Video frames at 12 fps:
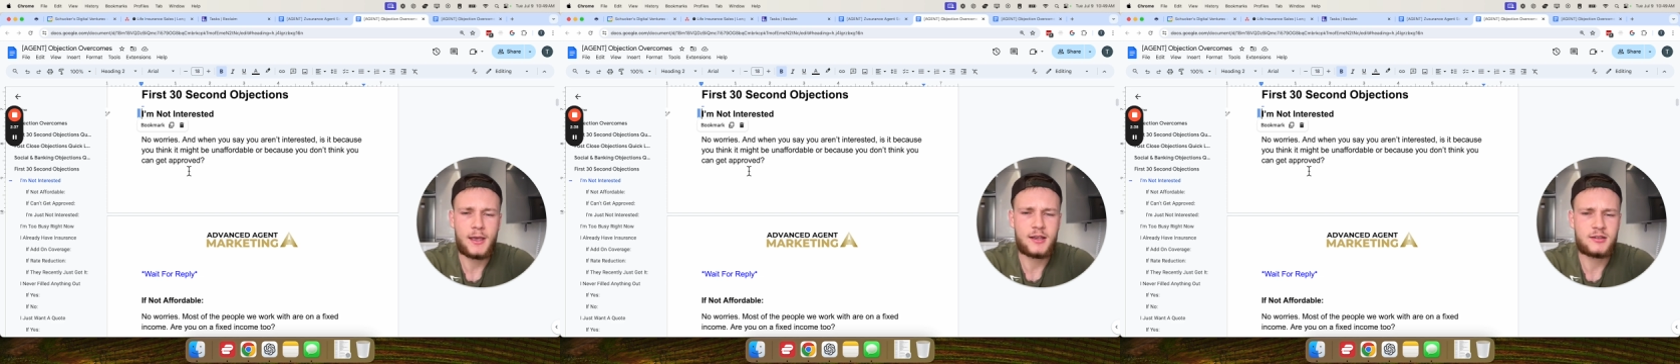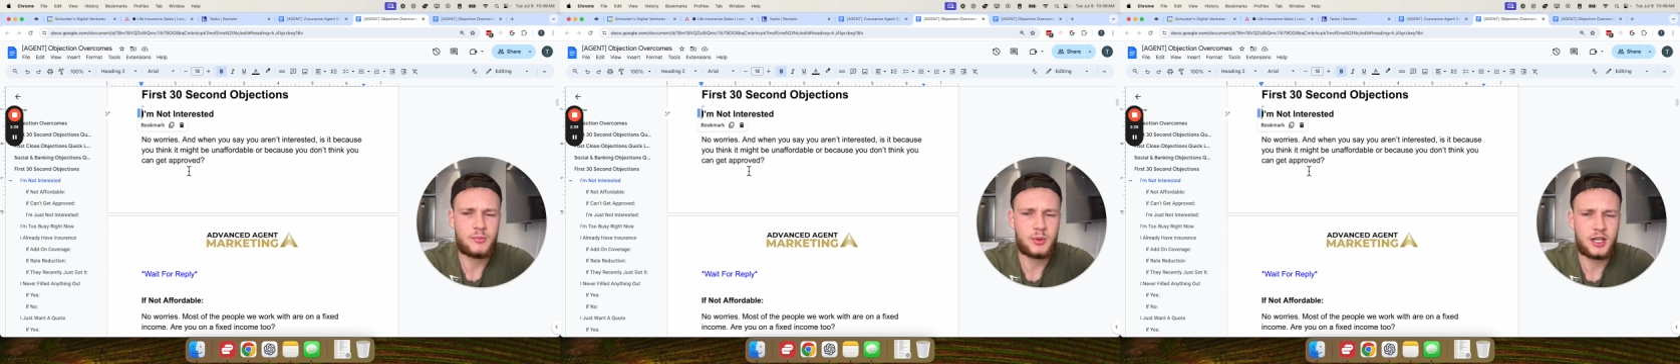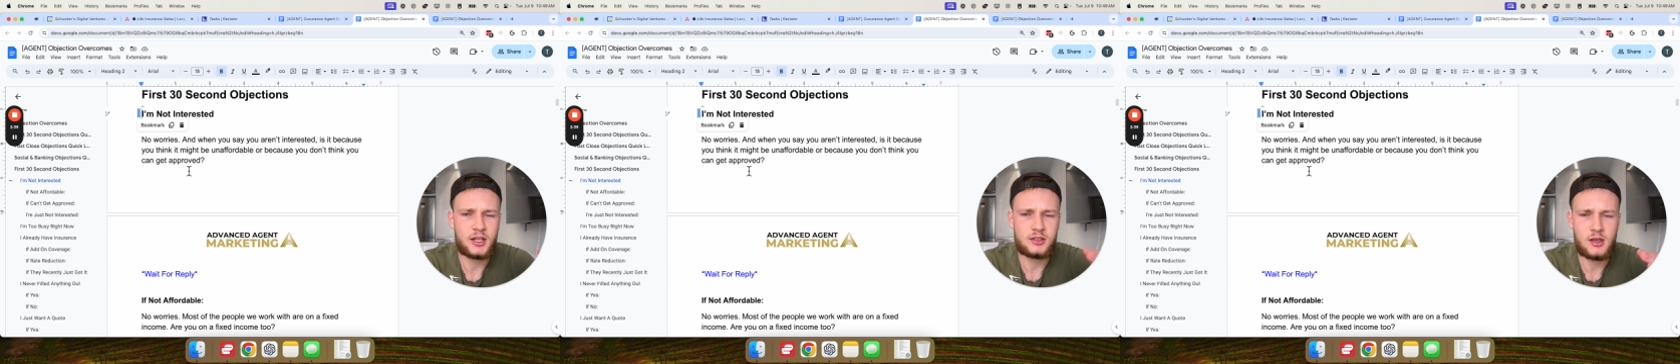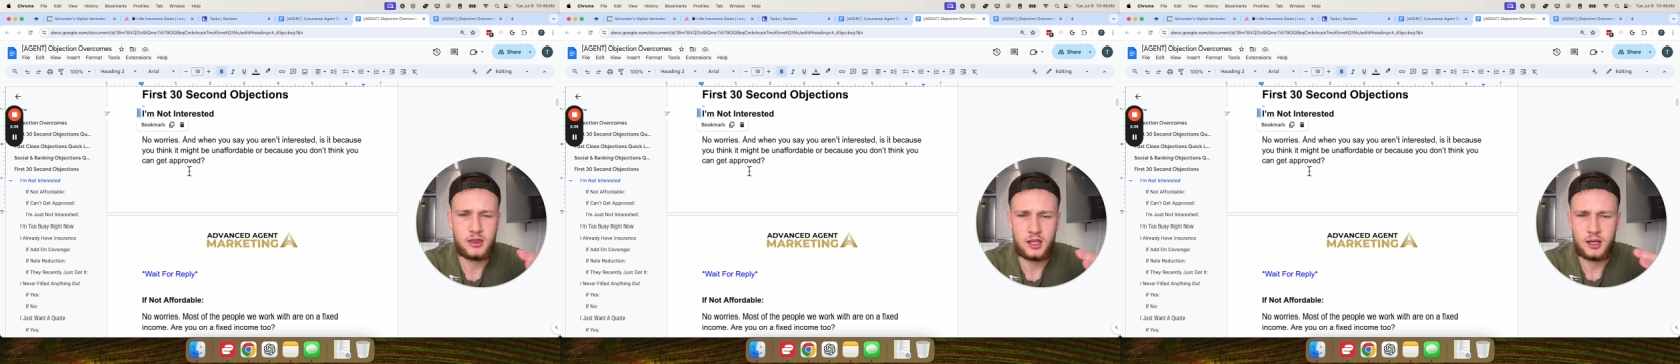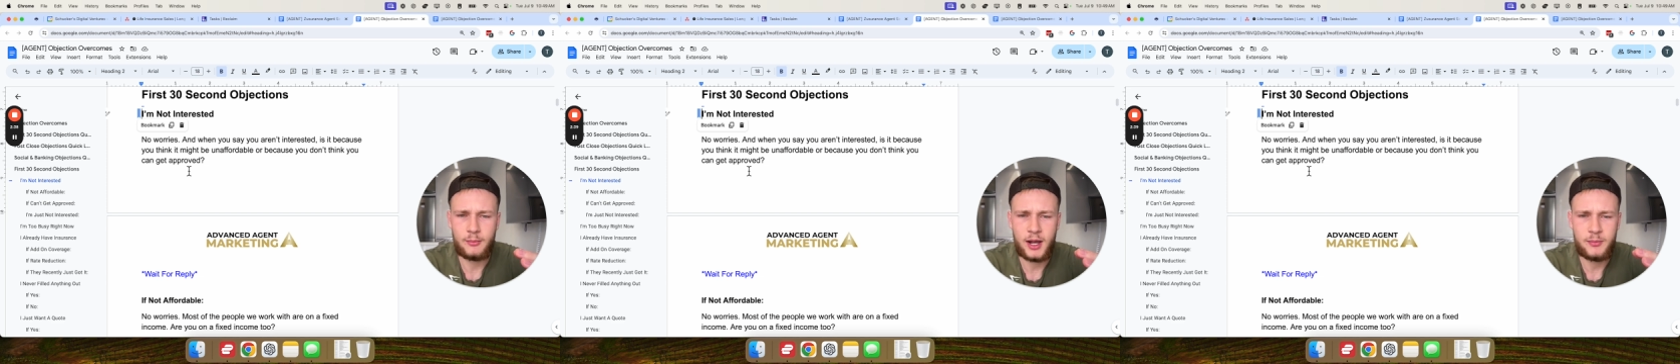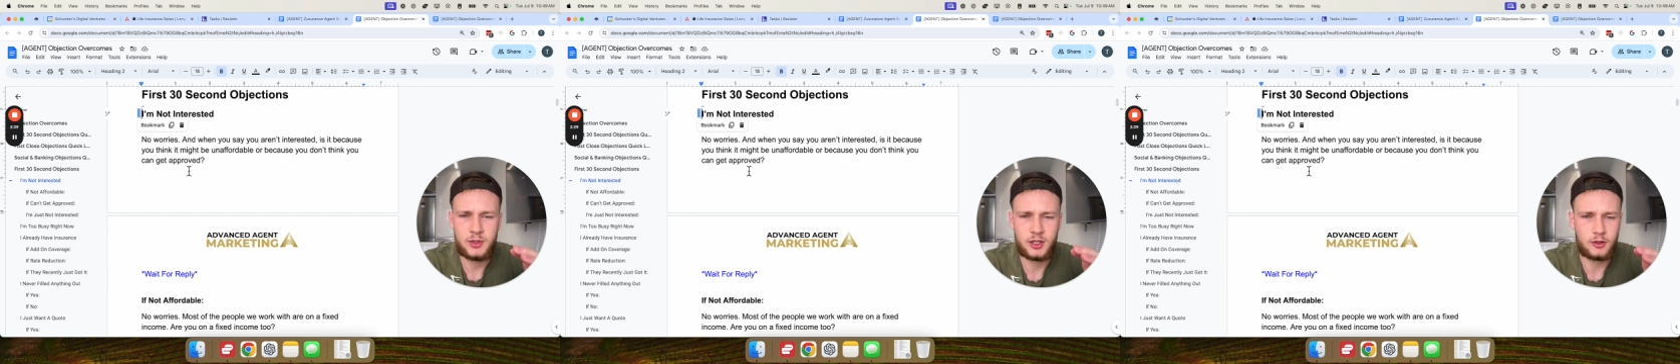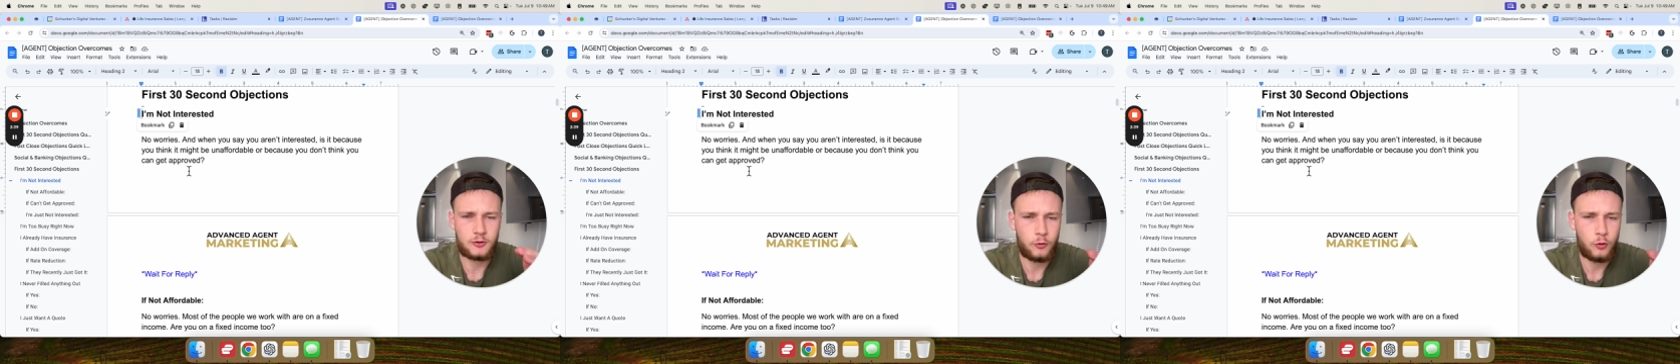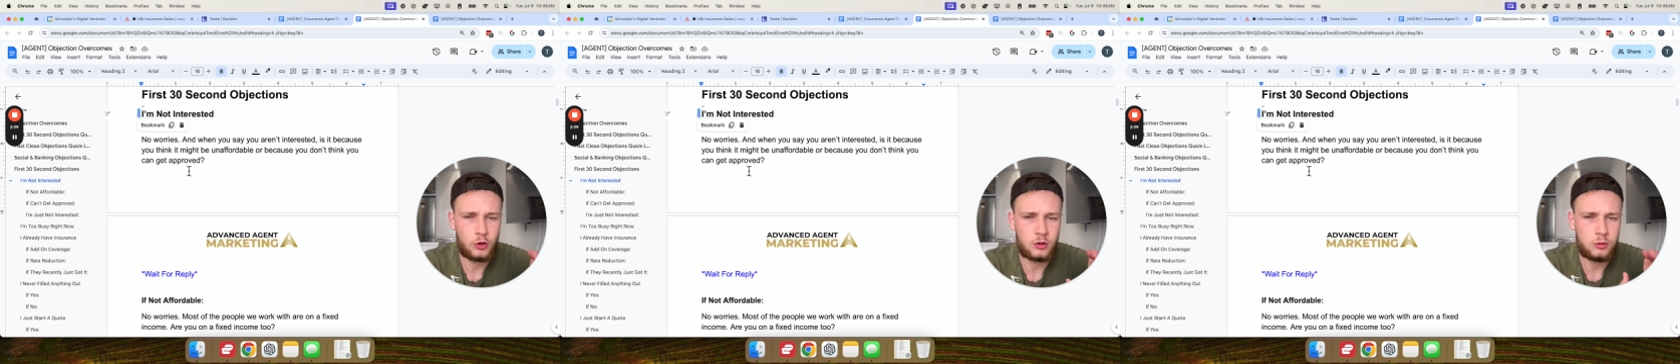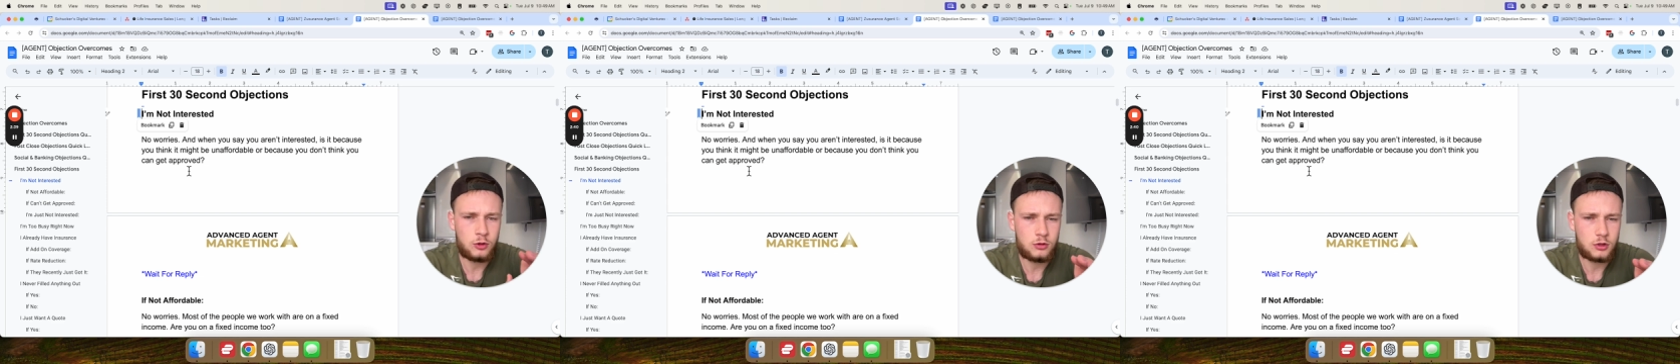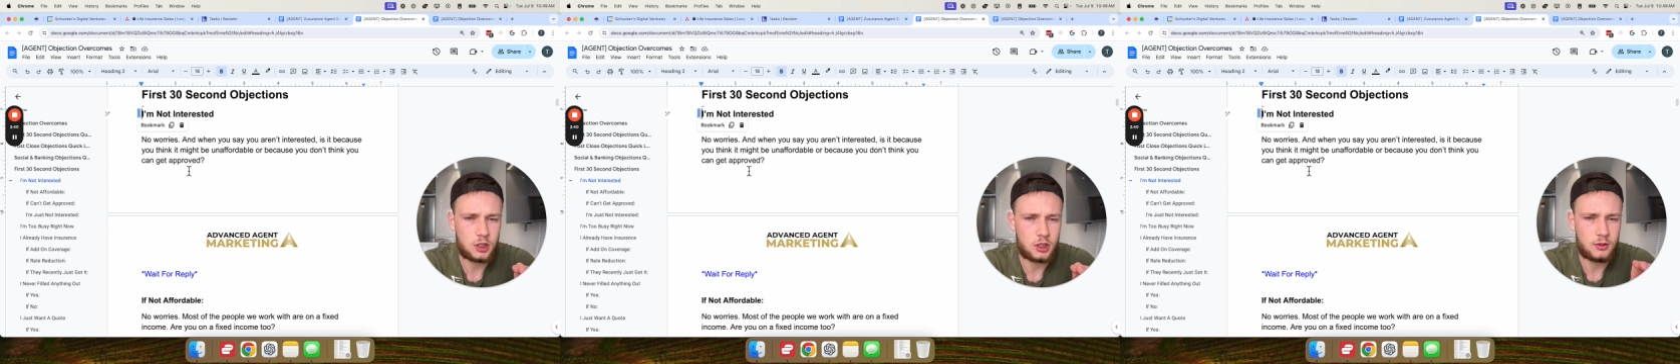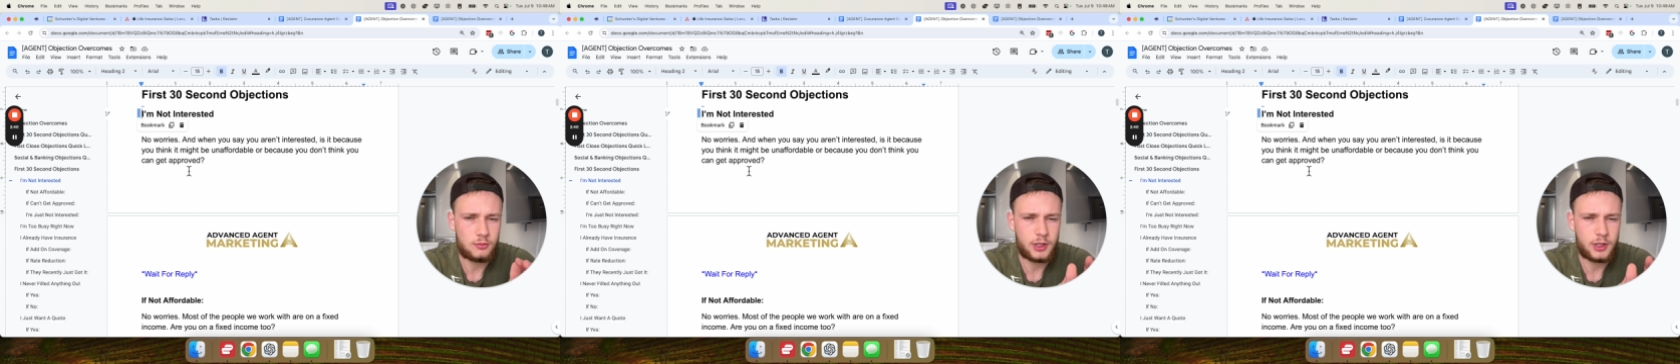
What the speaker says: is it because you think it might be unaffordable or